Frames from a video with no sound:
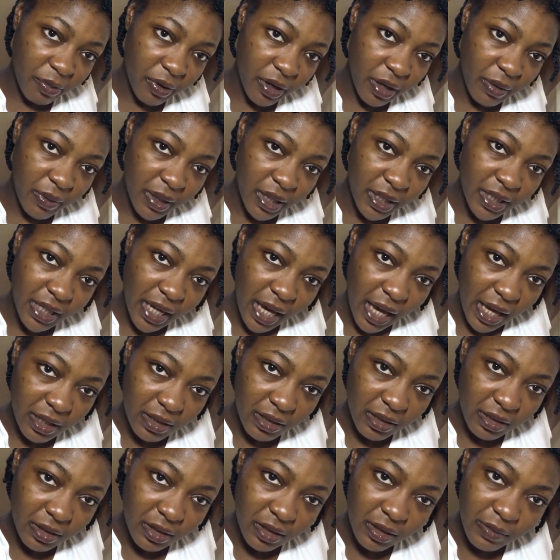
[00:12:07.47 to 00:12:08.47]
pretty much
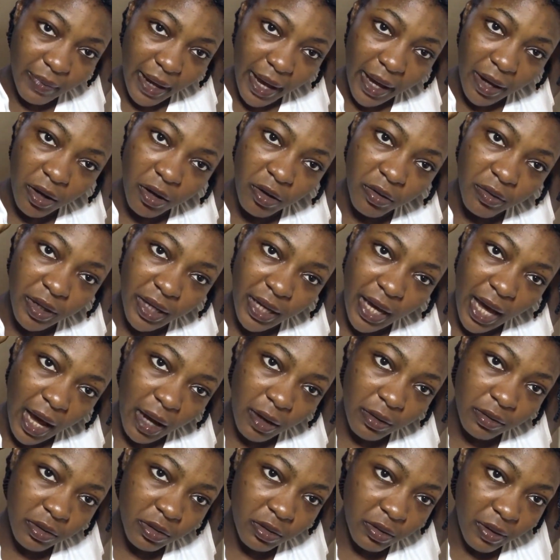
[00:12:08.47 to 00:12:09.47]
canceled my going
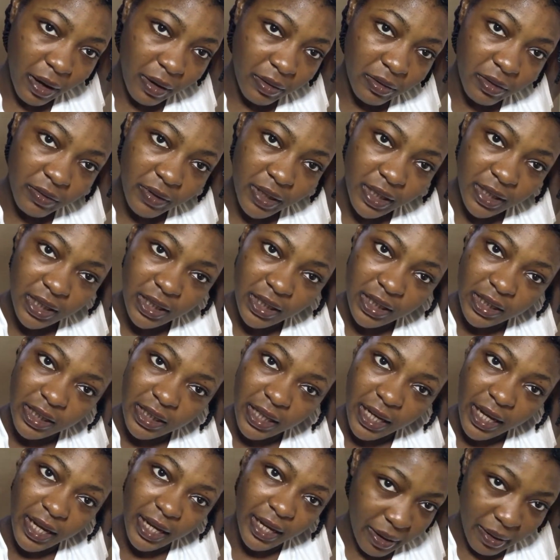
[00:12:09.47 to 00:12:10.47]
out throughout the rest of the
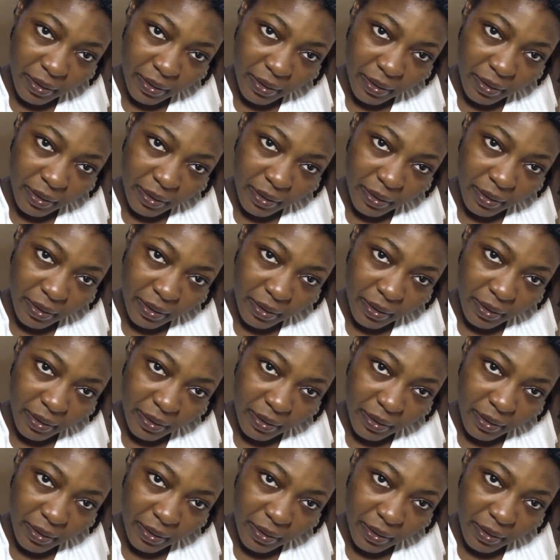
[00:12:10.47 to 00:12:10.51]
day.